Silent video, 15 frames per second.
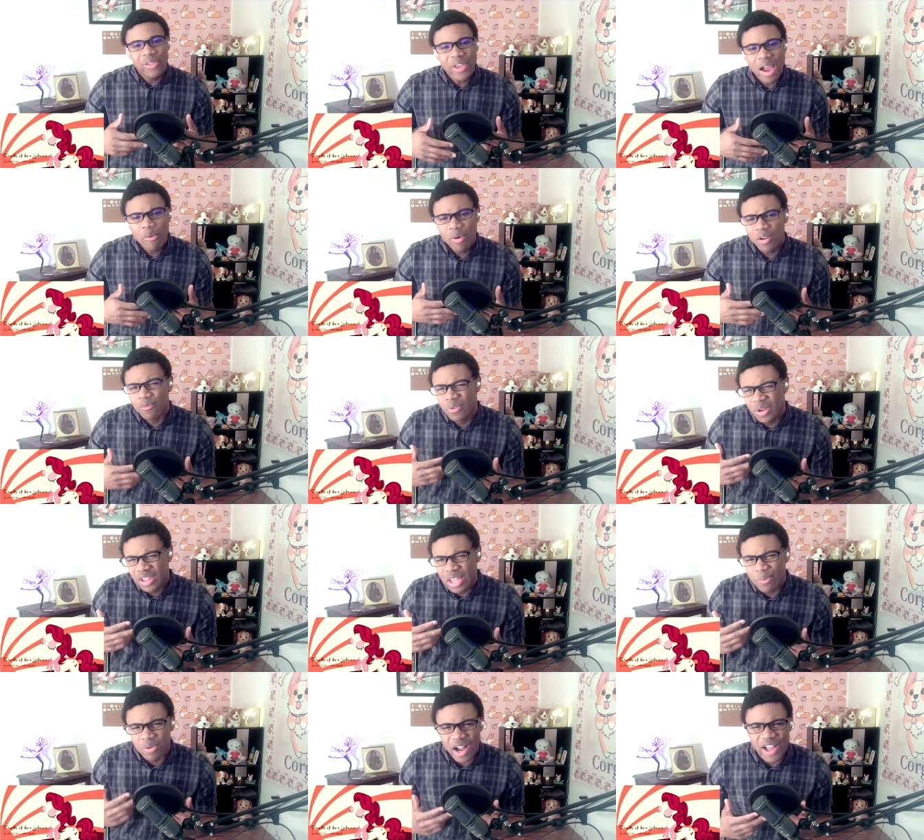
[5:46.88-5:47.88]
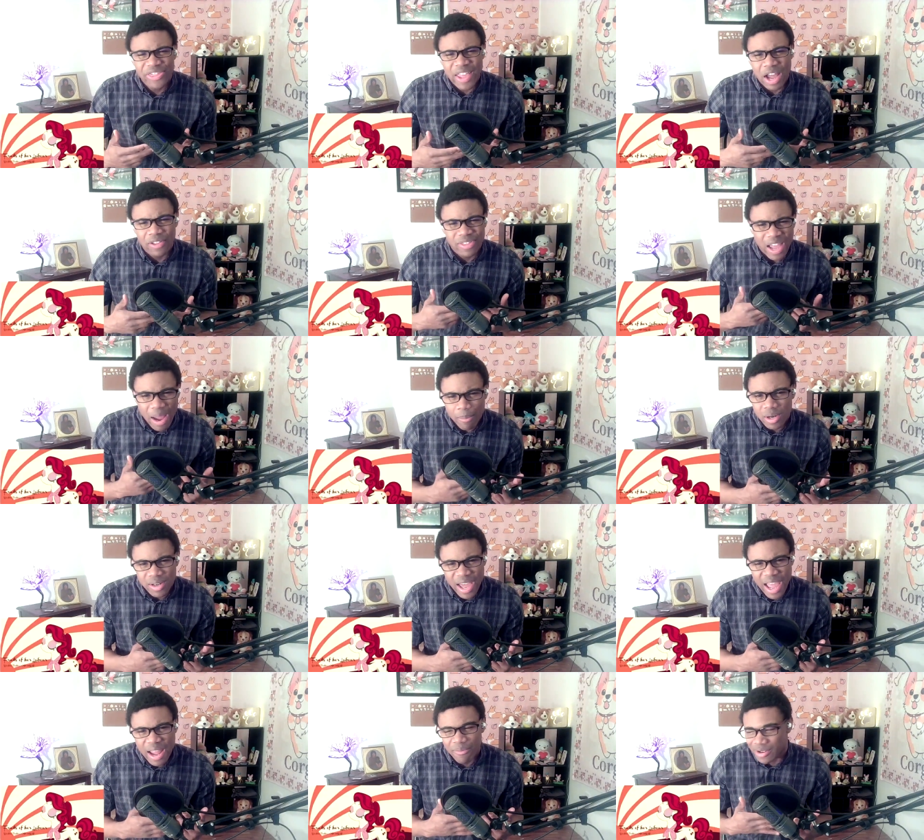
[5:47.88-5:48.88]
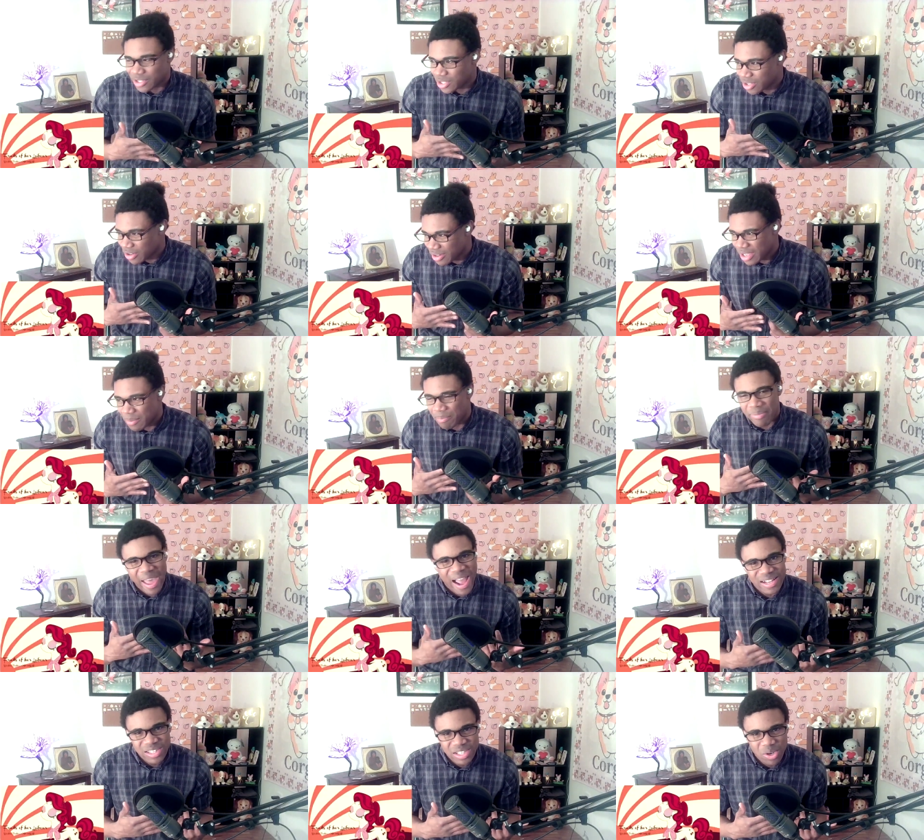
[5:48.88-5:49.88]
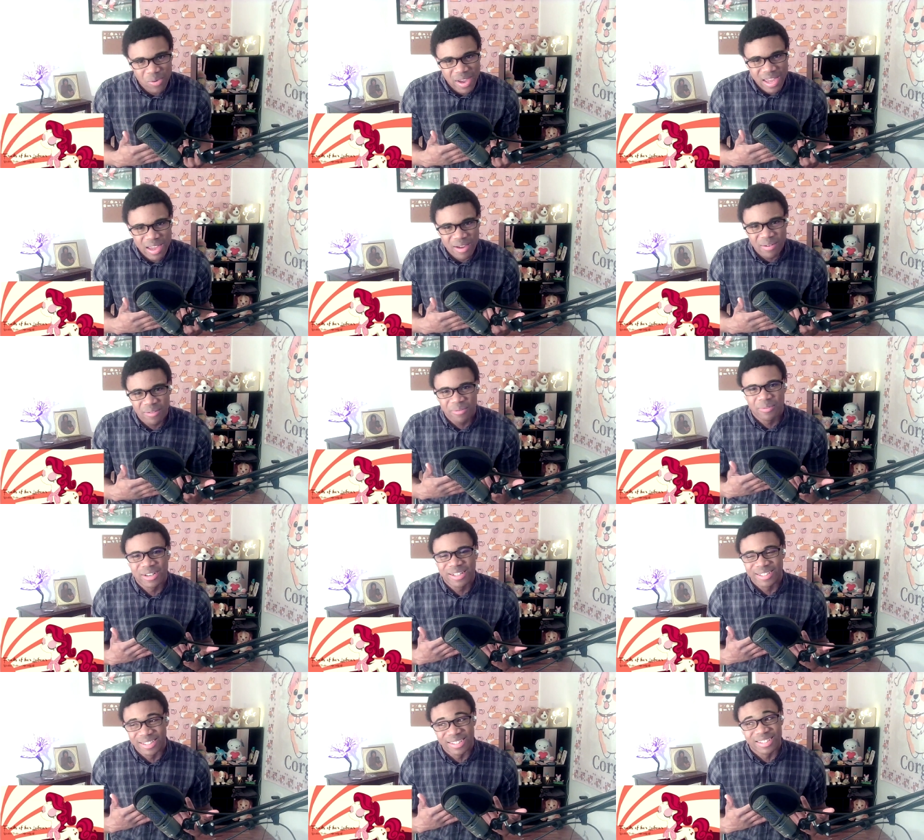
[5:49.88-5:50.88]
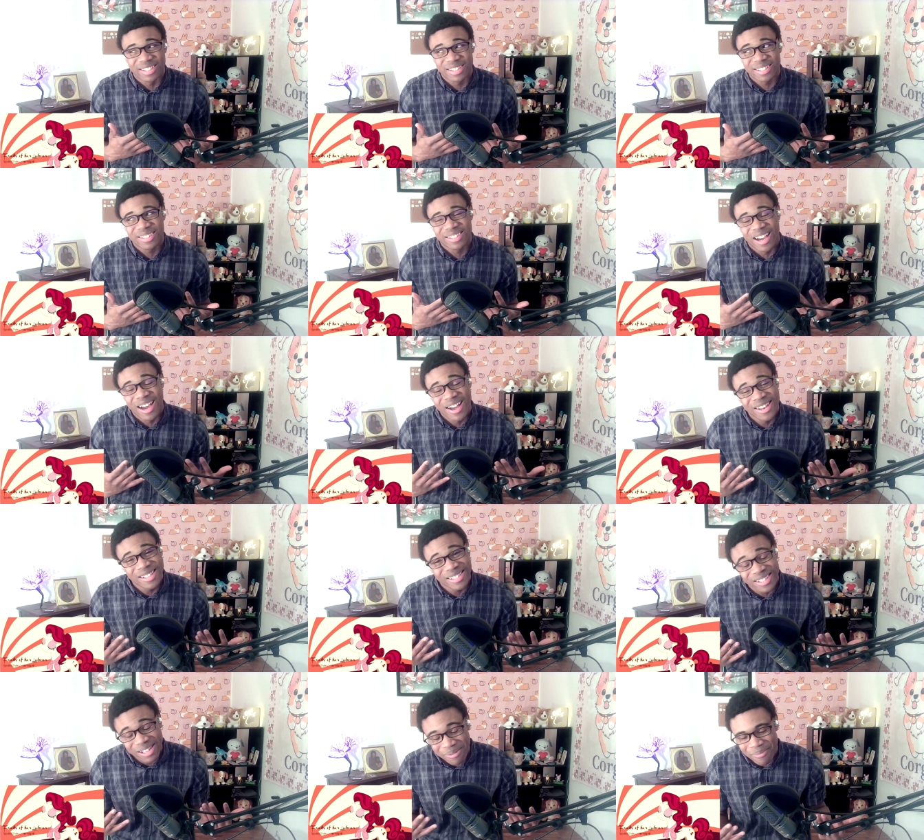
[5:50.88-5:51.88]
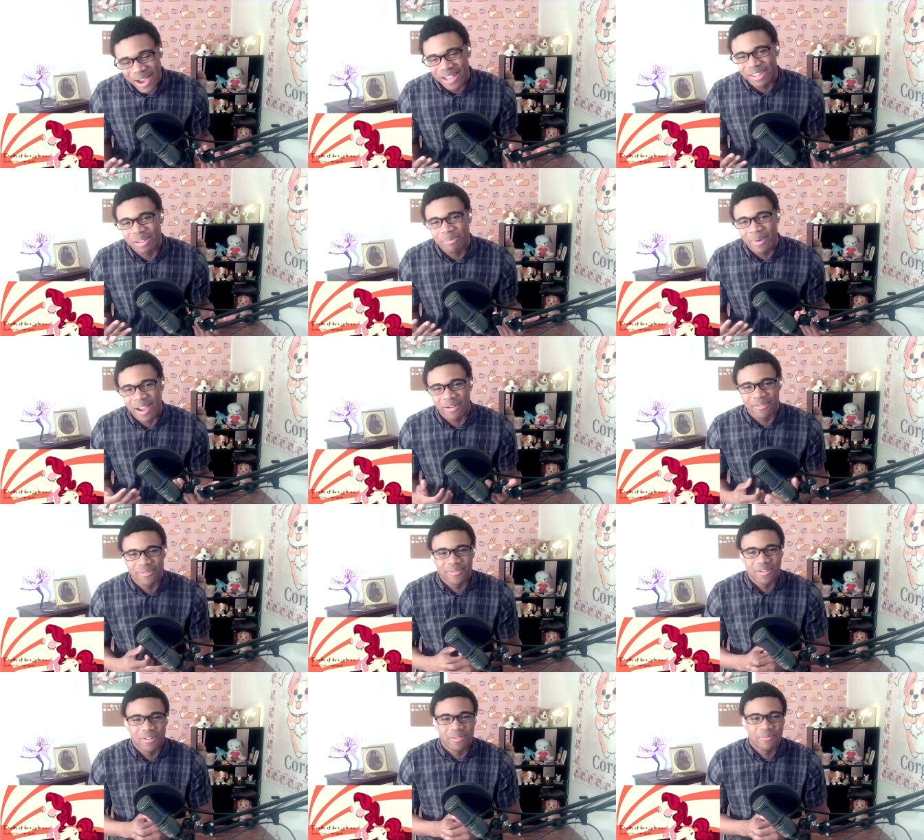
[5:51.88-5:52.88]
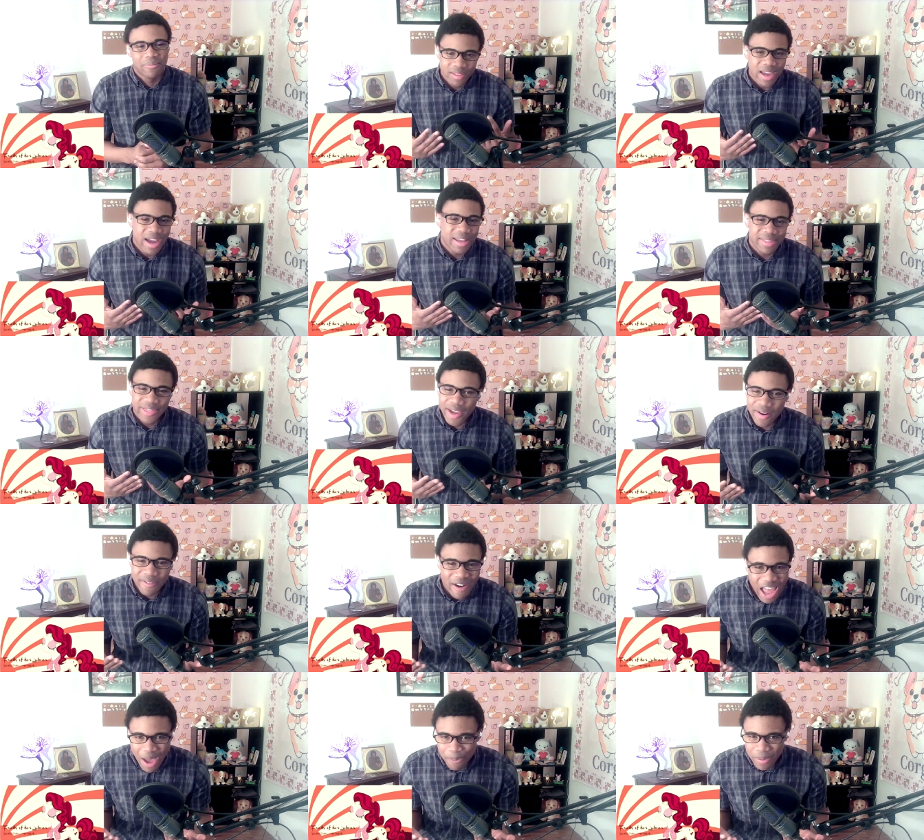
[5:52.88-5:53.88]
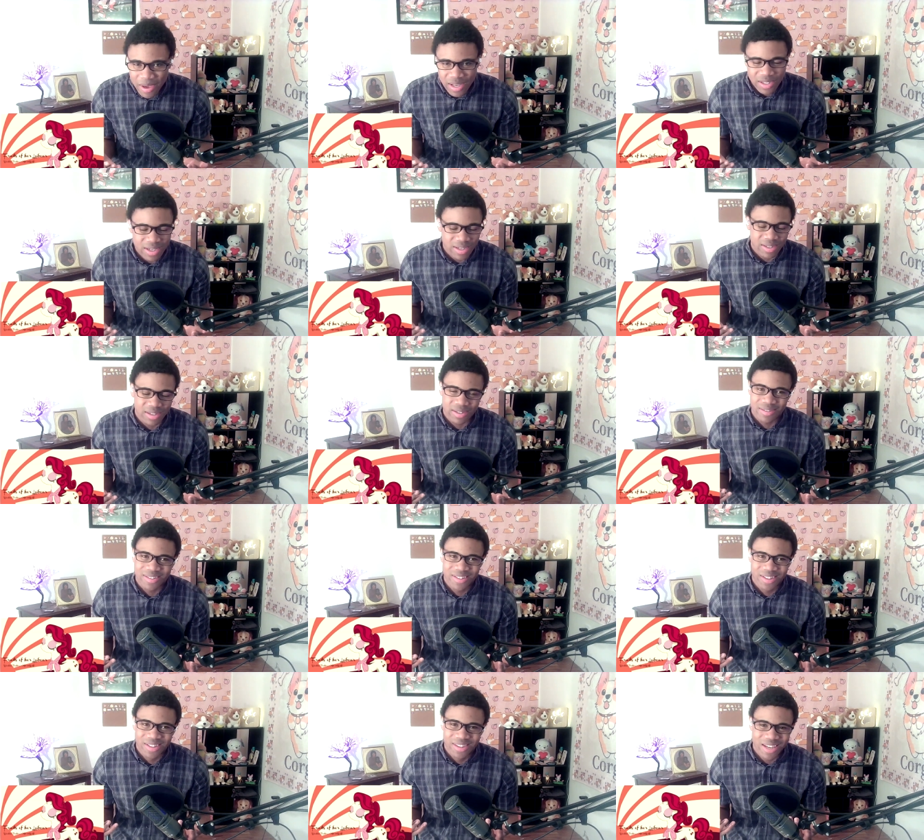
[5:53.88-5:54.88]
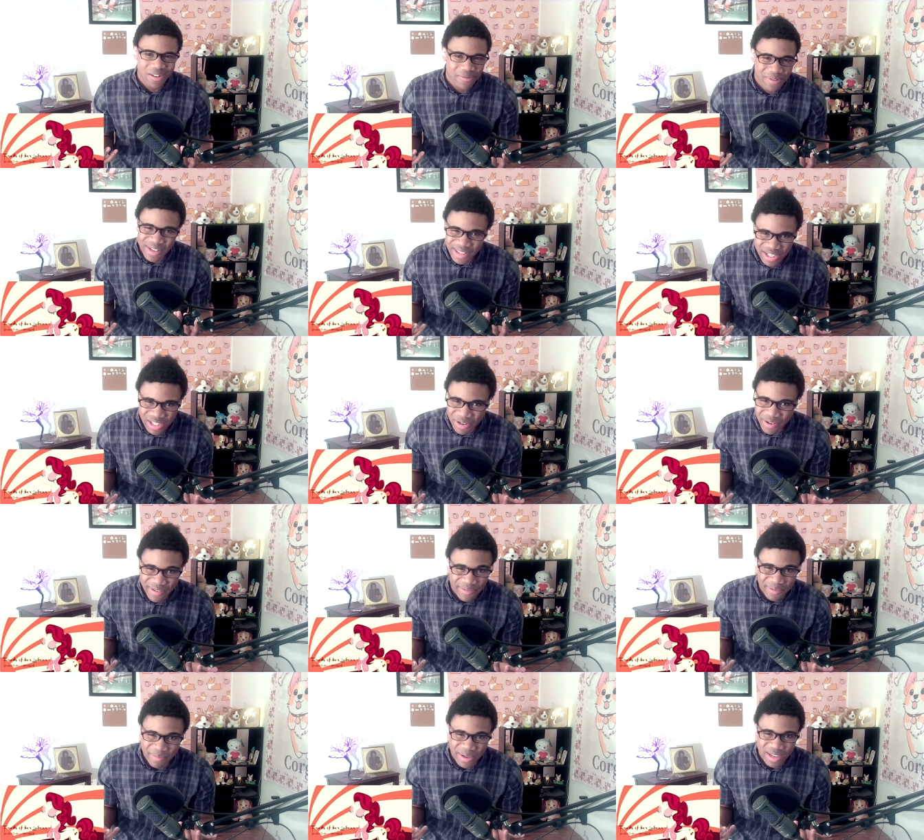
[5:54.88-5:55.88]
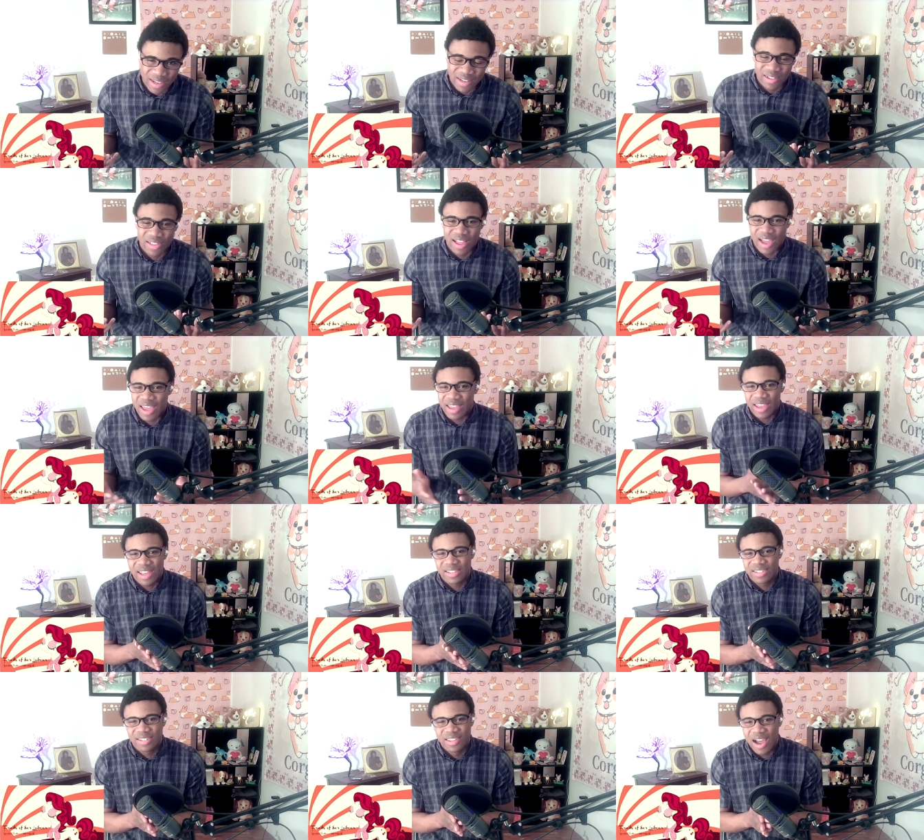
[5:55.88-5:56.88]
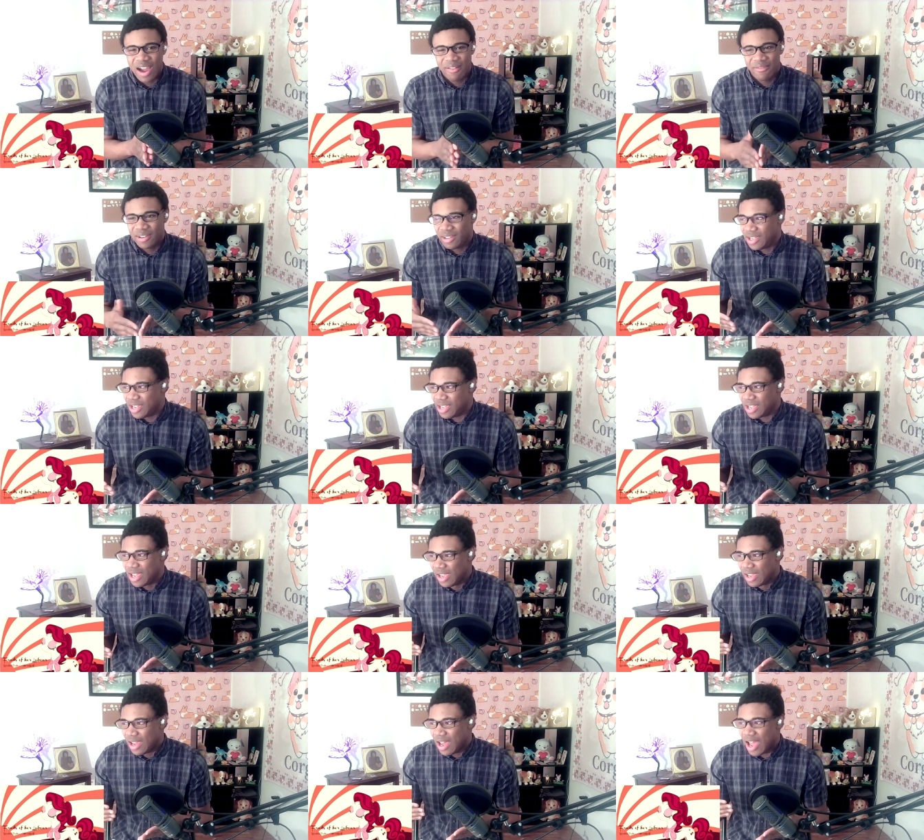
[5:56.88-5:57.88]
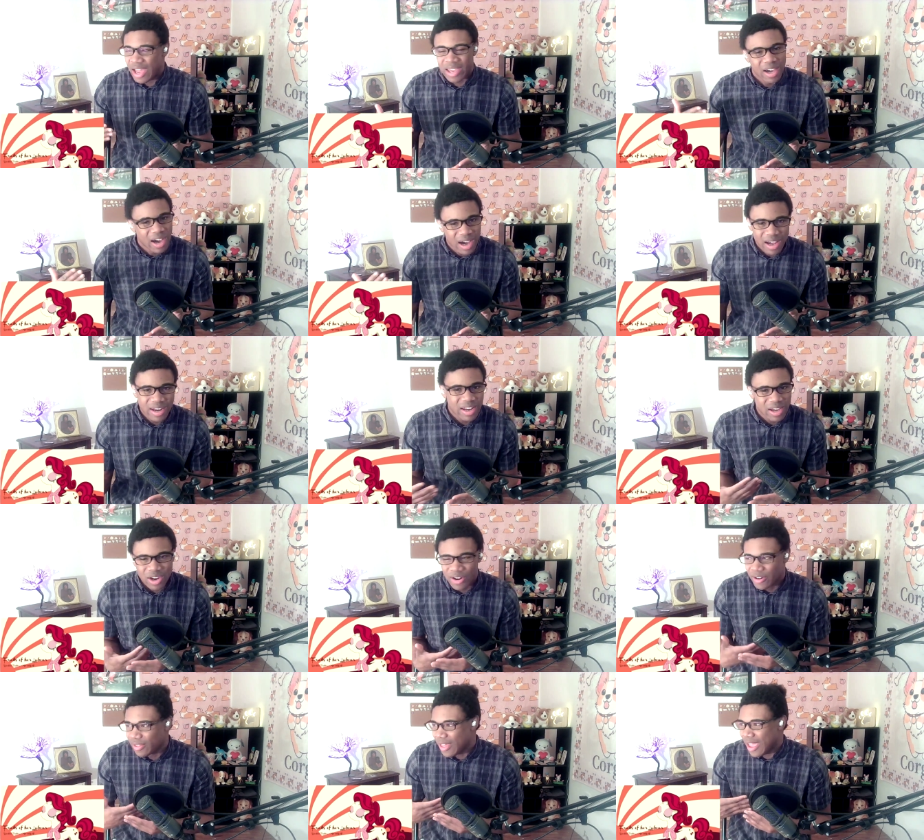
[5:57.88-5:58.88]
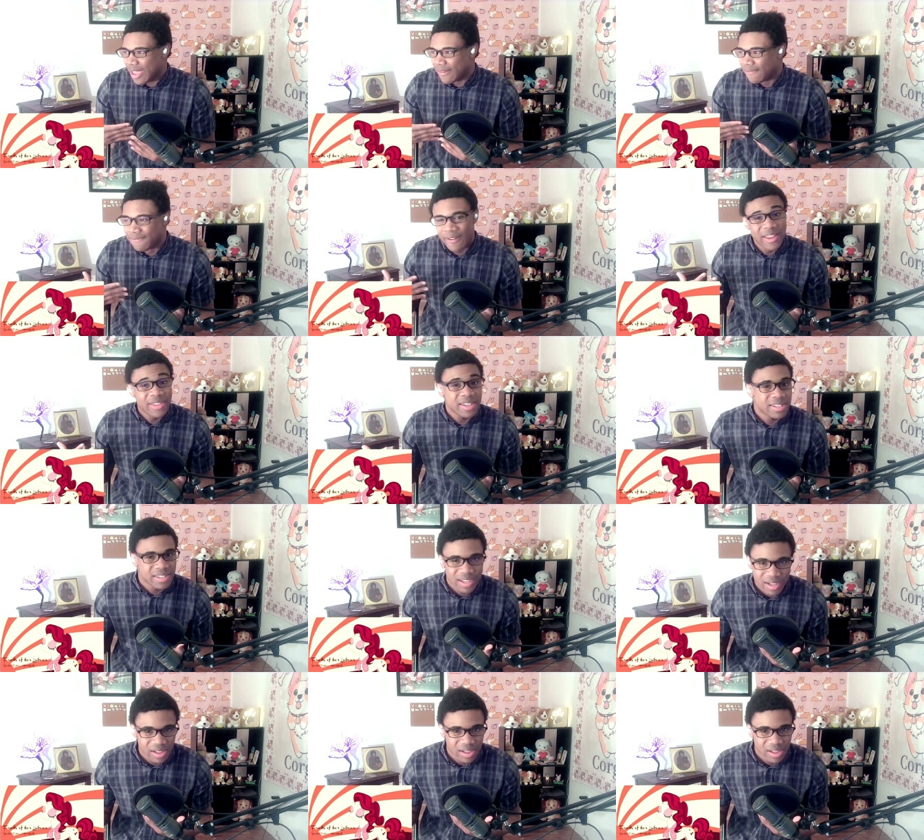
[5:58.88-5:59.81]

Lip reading: thought what really brought down Nightmare Night, returning back to it, was honestly Mike the Microphone. Like, their rapping just didn't really do it for me. Like, it's not really iconic or, like, fun to sing